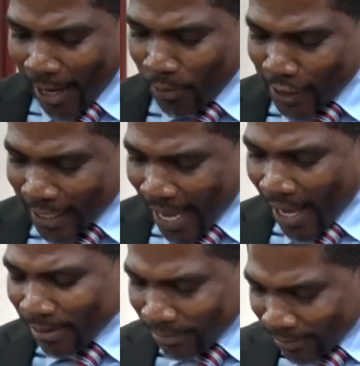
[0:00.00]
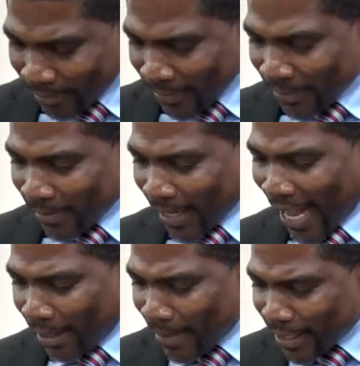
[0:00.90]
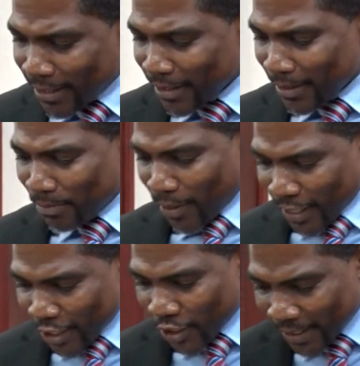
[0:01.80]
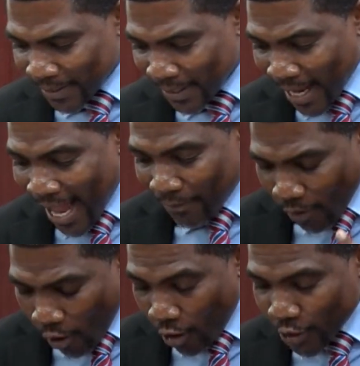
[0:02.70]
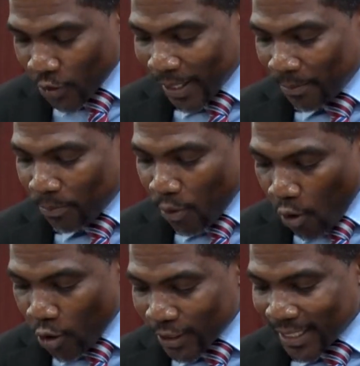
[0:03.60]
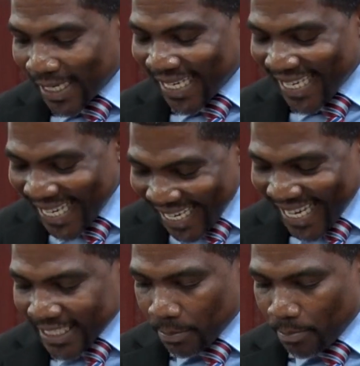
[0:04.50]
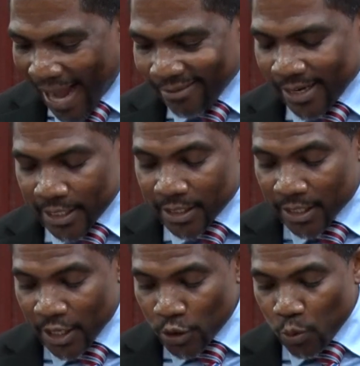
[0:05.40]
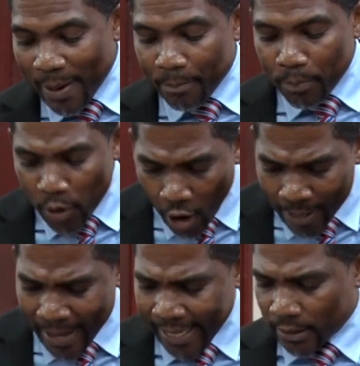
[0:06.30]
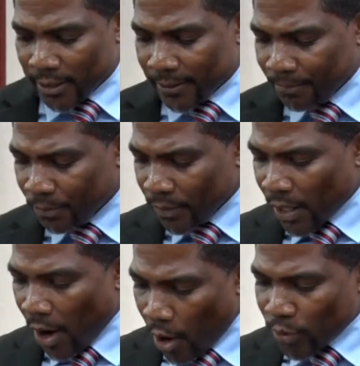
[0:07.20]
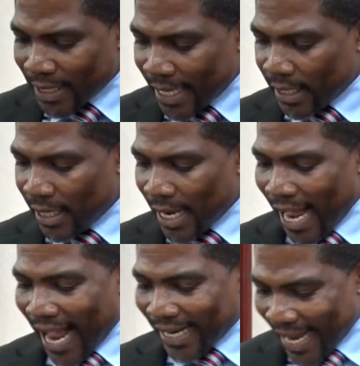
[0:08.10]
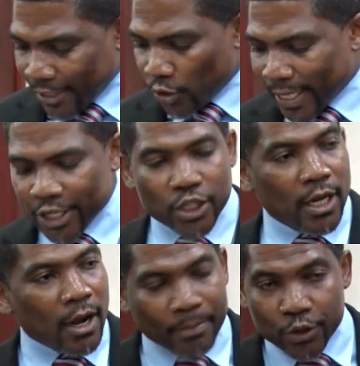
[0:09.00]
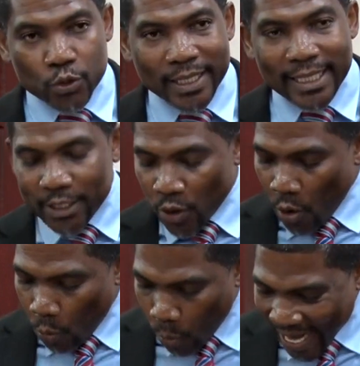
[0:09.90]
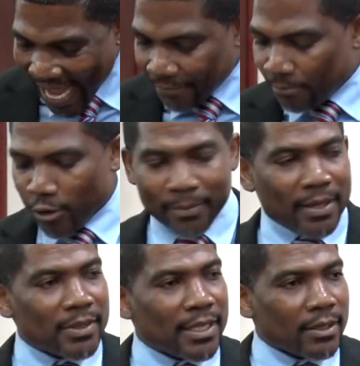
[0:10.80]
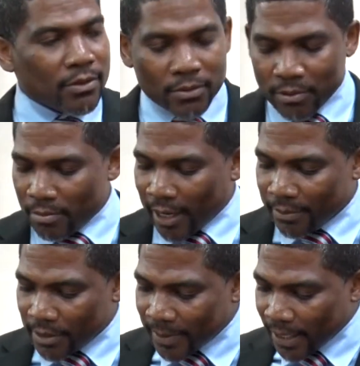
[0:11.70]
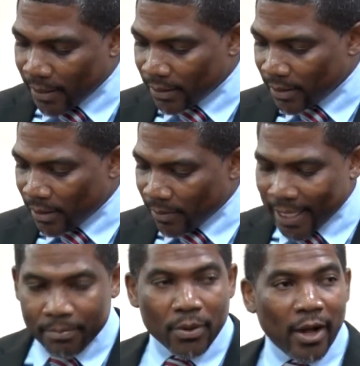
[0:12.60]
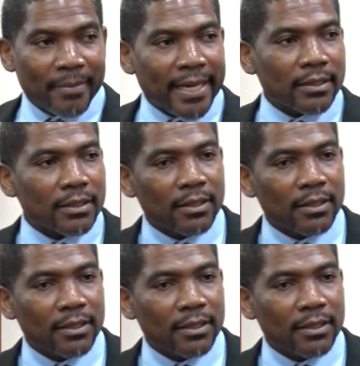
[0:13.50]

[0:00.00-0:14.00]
would say cannabis possession have also imposed needless barriers to employment, housing, and educational opportunities. We have problems here too, Madam Speaker, with employment.